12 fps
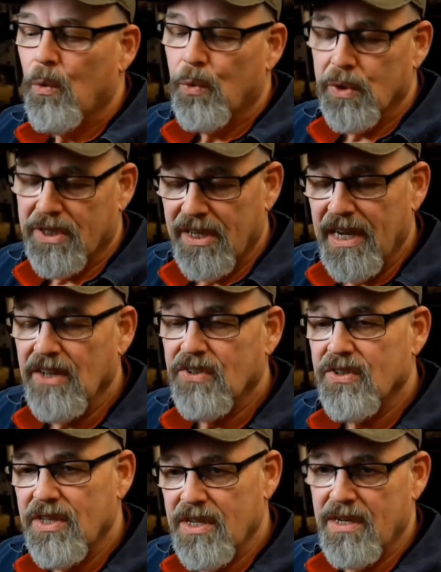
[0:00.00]
With
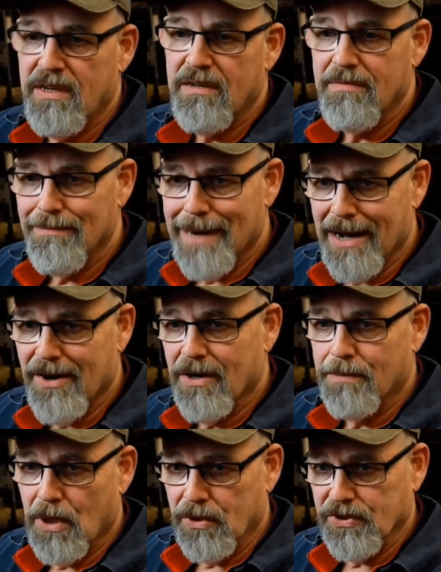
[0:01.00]
today's thin, modern
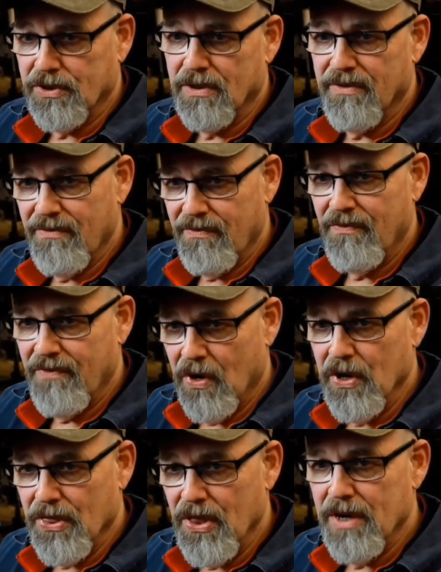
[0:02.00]
emulsion,
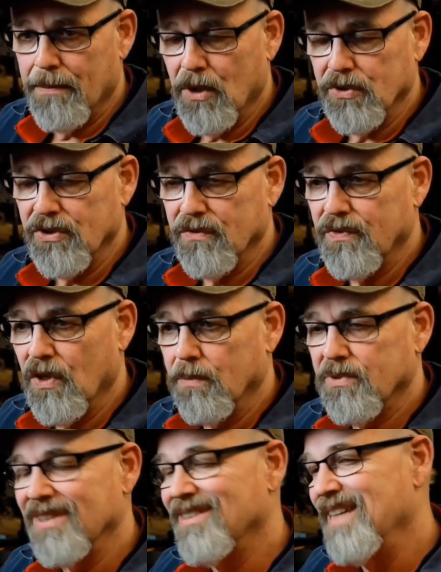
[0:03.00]
very thin emulsion
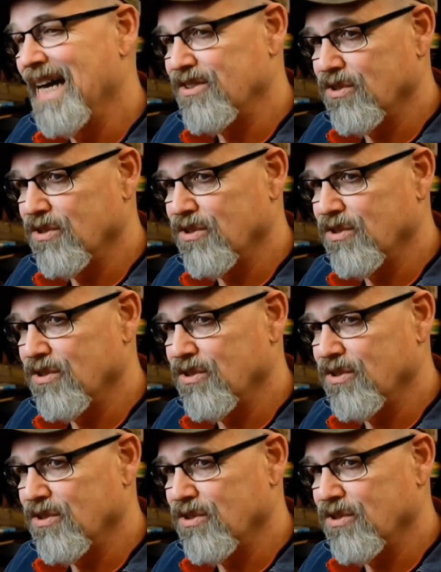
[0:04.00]
films, it's not